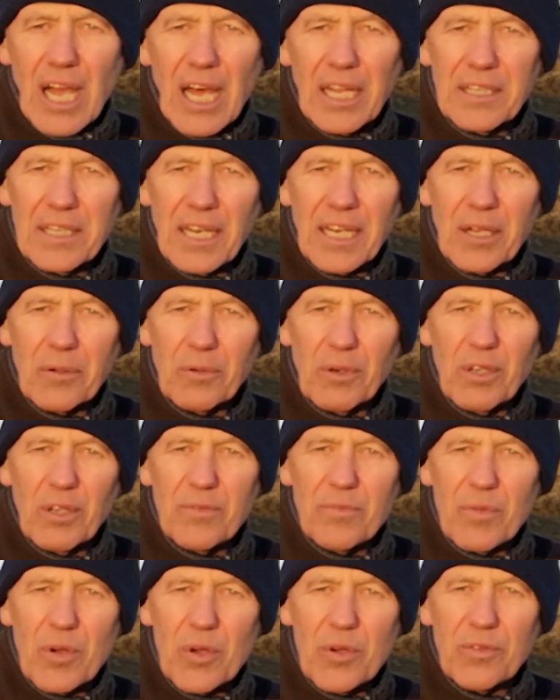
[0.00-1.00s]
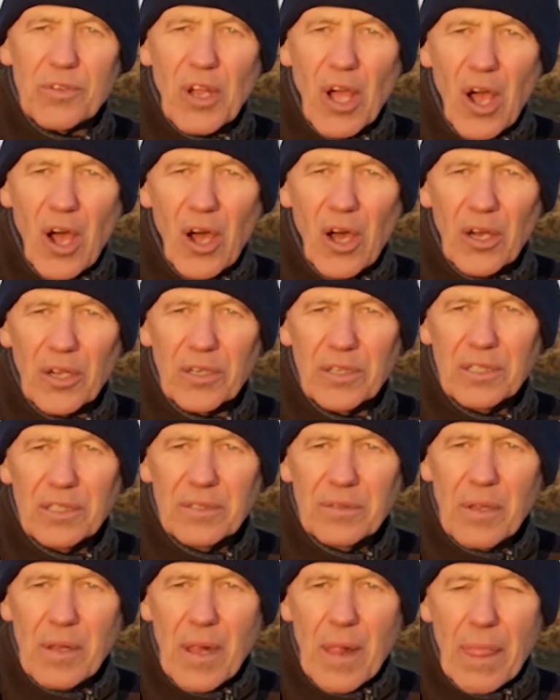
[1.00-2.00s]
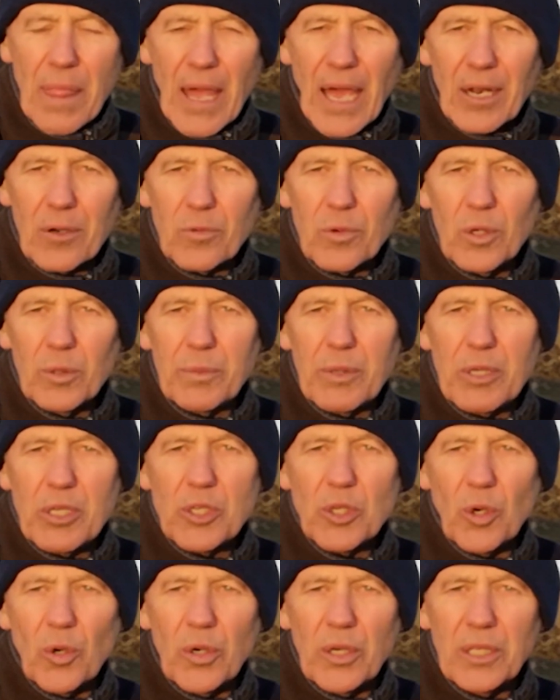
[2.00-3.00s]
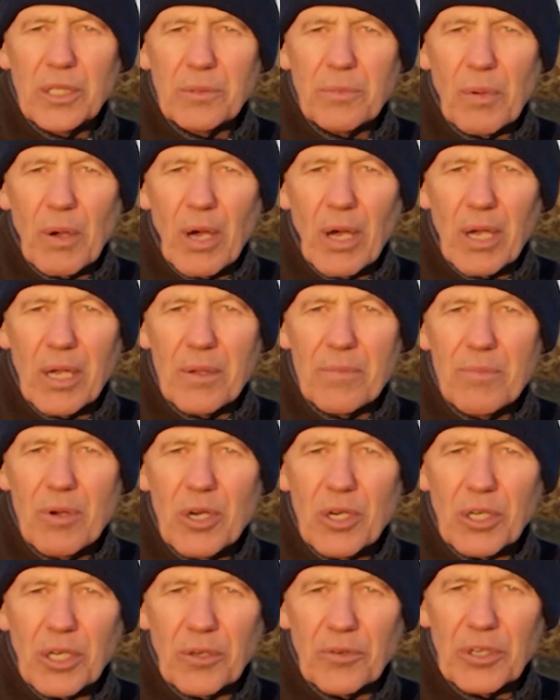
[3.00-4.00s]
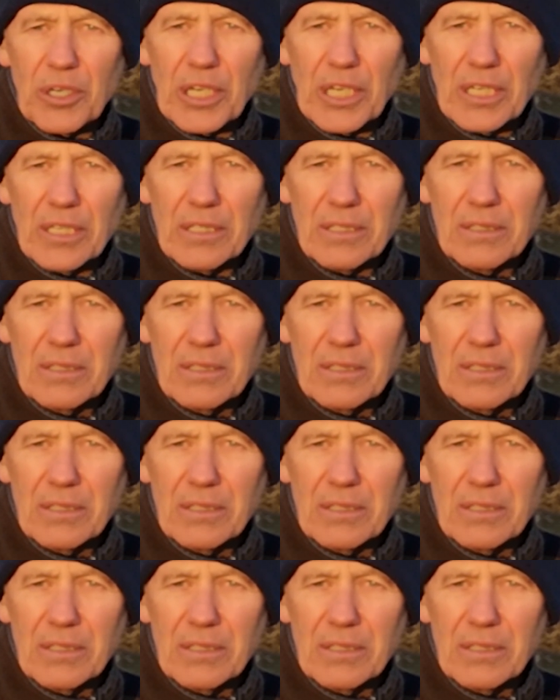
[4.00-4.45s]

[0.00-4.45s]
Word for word: and then it will have moved on and will be joined by Mercury.